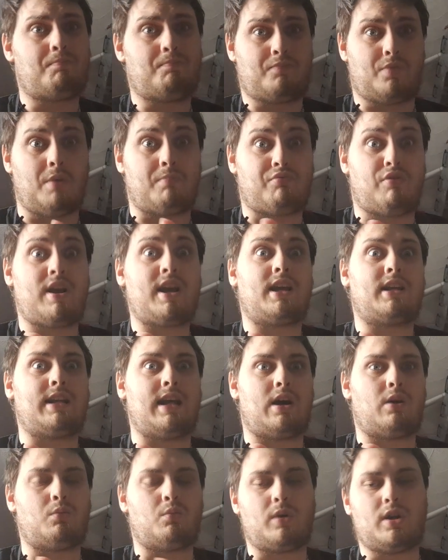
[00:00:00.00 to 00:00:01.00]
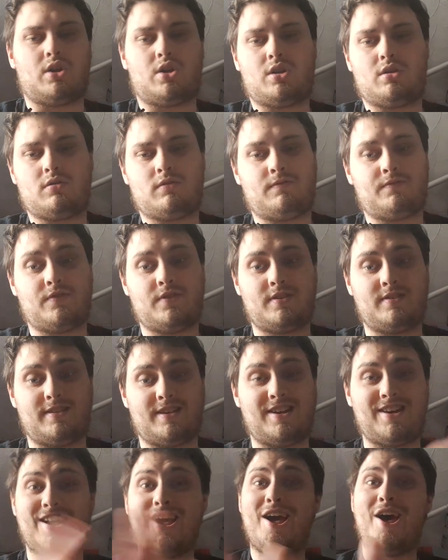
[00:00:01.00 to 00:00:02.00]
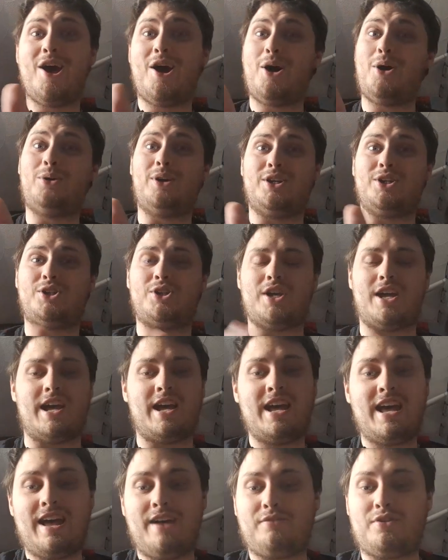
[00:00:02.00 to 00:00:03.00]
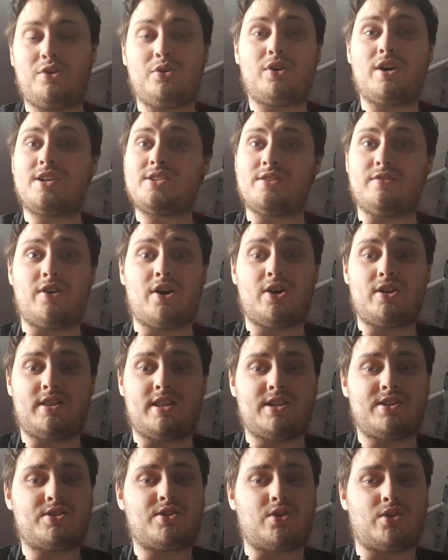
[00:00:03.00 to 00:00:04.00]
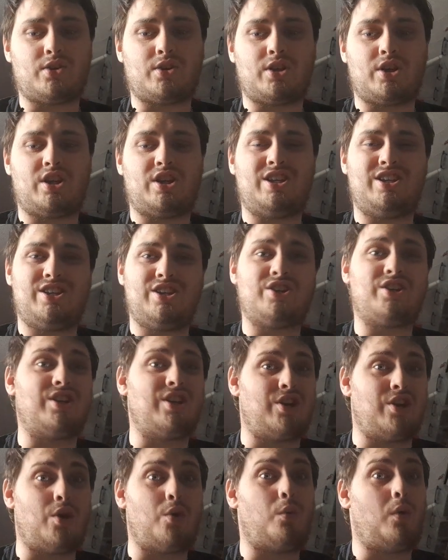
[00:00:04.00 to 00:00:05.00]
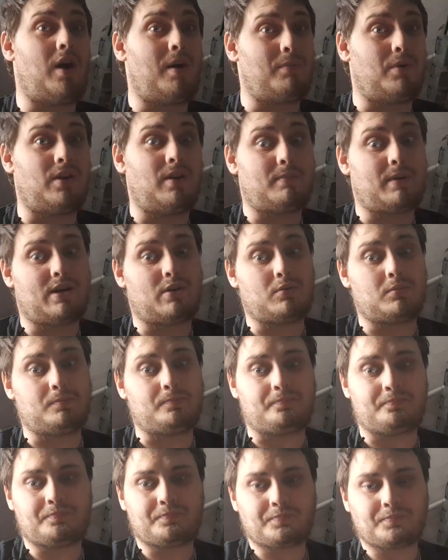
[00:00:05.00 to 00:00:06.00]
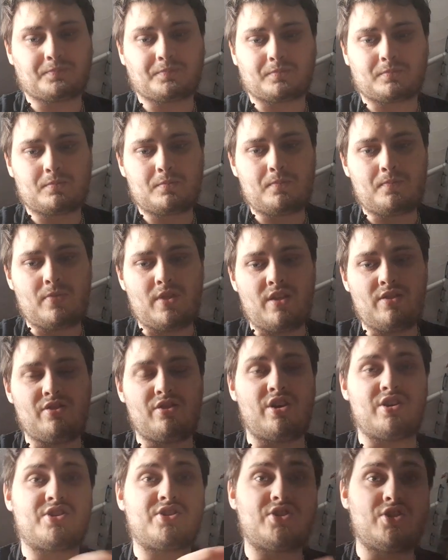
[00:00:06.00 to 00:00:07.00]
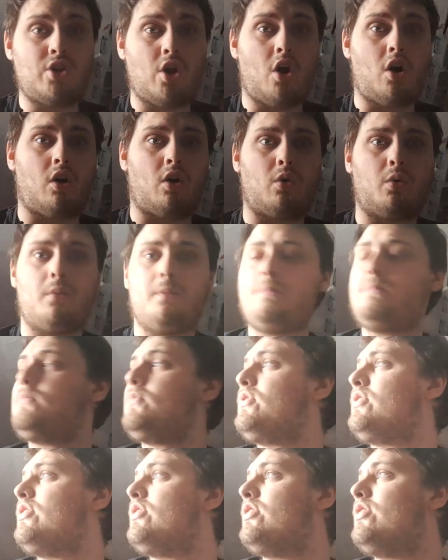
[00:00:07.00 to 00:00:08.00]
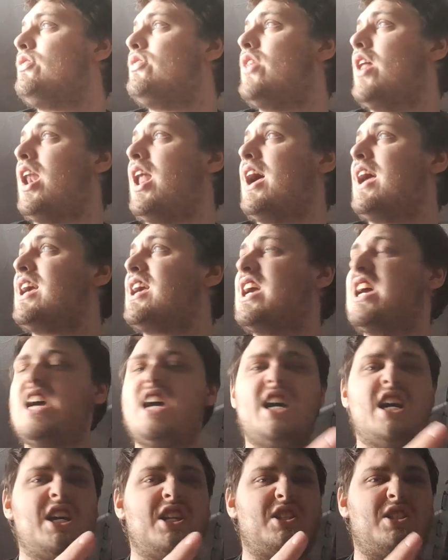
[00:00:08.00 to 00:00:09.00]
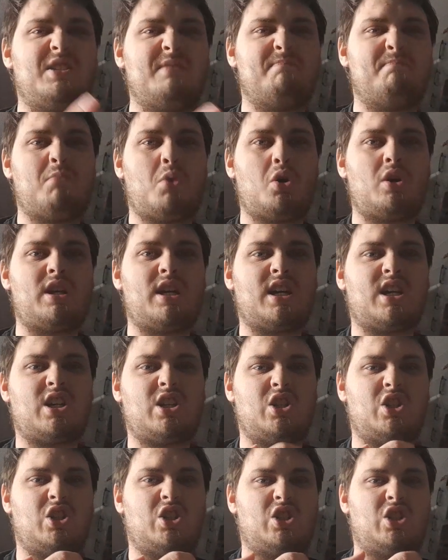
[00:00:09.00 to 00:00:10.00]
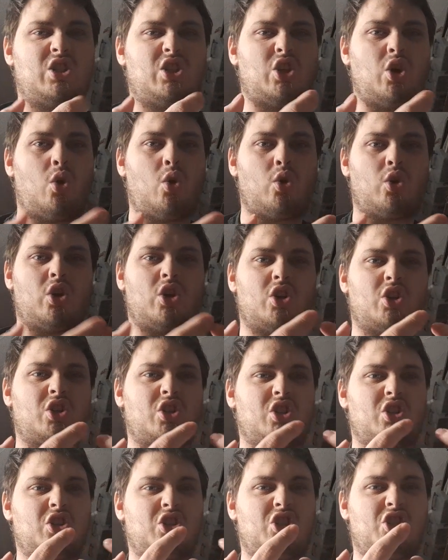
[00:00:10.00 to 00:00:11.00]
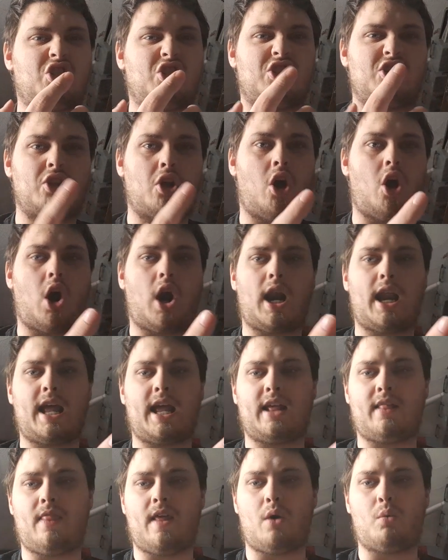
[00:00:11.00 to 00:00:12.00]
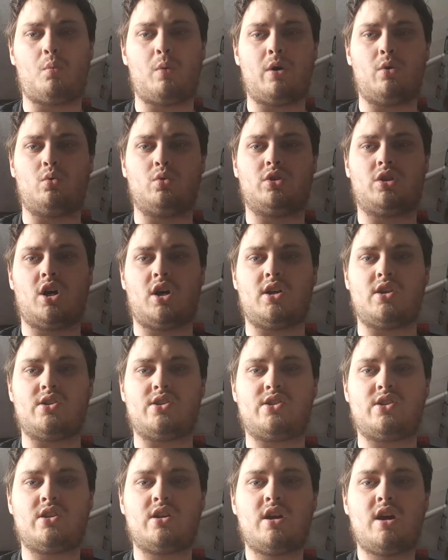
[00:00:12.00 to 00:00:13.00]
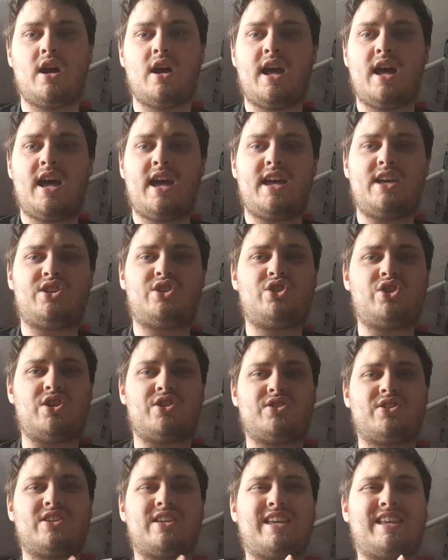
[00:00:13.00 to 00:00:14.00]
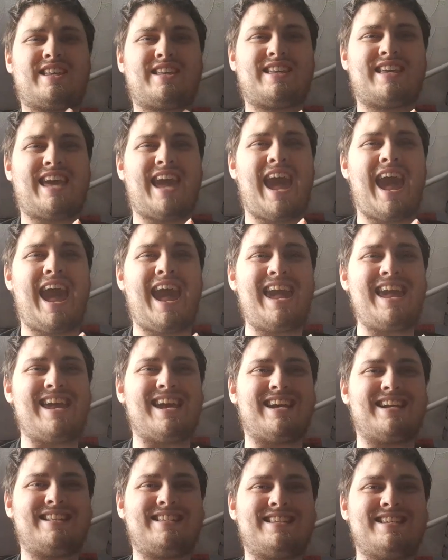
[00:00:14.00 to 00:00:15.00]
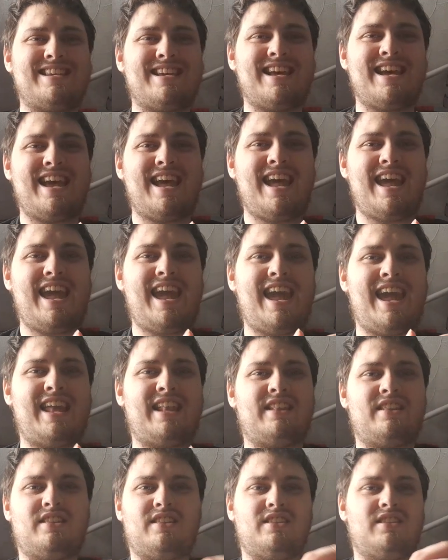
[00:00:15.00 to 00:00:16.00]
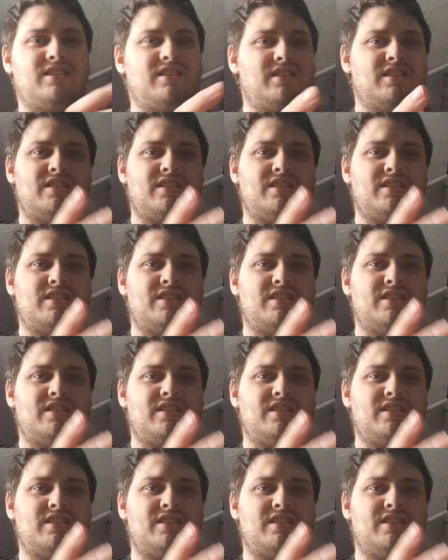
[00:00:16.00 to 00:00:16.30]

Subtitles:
the breakdown, which holy shit, if you guys have heard this song, you're gonna know what I'm on about. The snarl, the like demonic dog snarling that Will does, it's just caked in